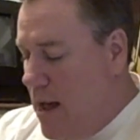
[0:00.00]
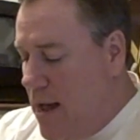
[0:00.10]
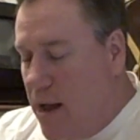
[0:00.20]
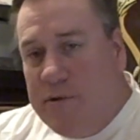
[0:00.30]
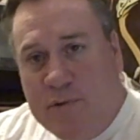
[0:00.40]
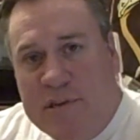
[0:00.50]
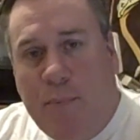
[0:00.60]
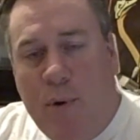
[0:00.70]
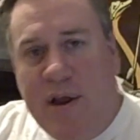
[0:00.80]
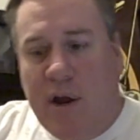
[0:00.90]
So it's
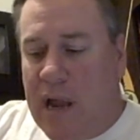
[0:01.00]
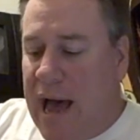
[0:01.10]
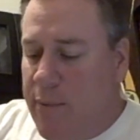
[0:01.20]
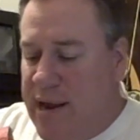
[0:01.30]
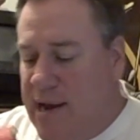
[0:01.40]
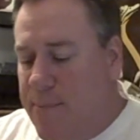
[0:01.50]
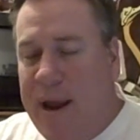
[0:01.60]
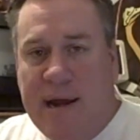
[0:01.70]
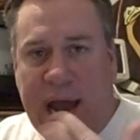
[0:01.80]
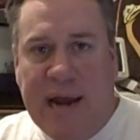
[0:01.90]
a pretty good lot. We ended up
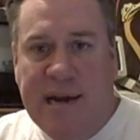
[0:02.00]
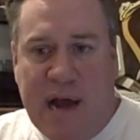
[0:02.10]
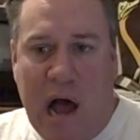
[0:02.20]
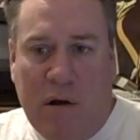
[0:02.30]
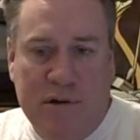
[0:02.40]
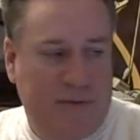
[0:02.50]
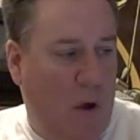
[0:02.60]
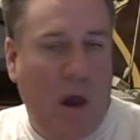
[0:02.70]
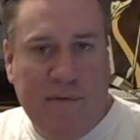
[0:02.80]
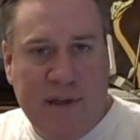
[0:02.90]
paying $90
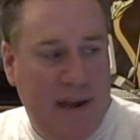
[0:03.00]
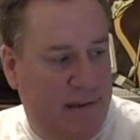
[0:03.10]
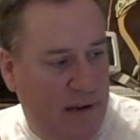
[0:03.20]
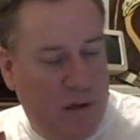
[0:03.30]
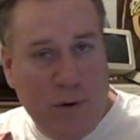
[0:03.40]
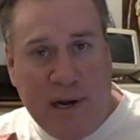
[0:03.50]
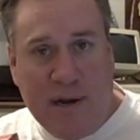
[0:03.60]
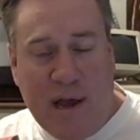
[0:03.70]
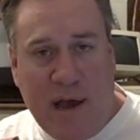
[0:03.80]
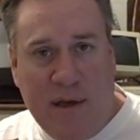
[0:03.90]
for all of these,
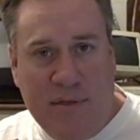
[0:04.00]
including